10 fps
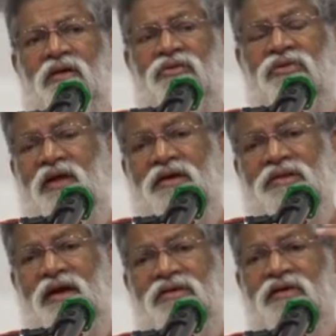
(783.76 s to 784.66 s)
So that's
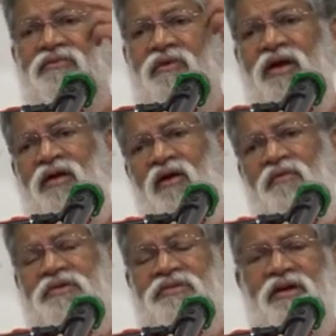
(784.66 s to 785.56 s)
another way
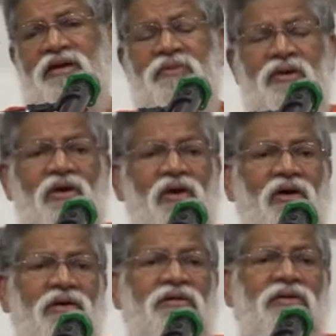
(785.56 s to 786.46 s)
of describing
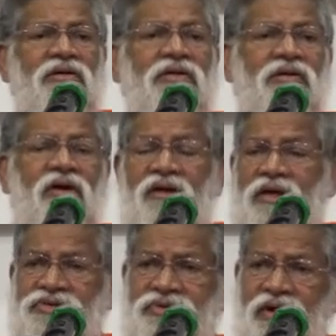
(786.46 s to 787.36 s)
God or
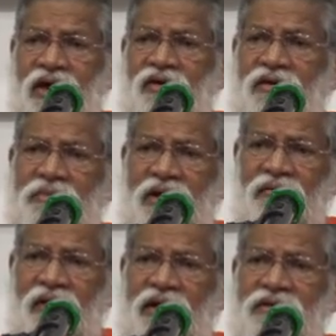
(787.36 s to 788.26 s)
Ishvara or
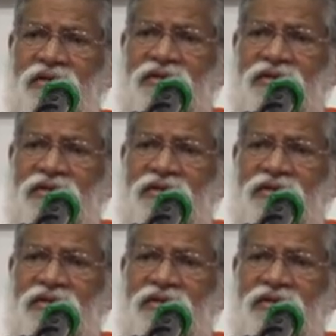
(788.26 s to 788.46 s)
Bhagavan,